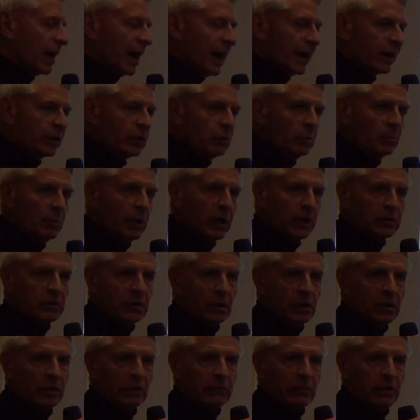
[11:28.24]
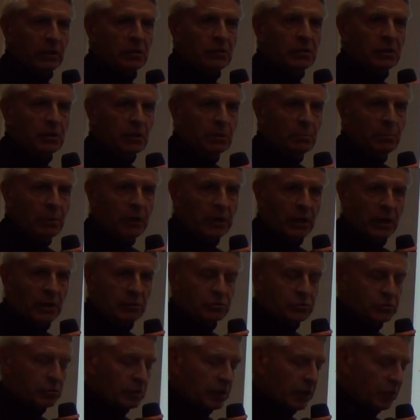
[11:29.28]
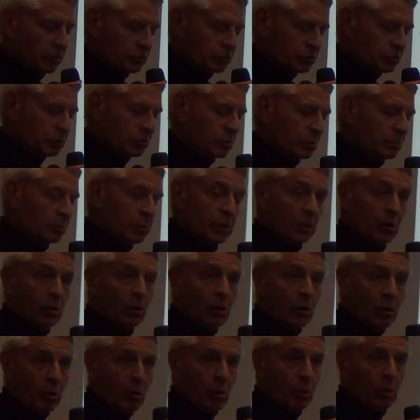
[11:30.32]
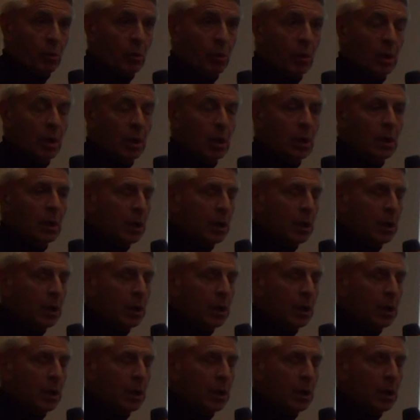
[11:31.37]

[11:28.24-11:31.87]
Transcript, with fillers: documenting that TBS tends to be low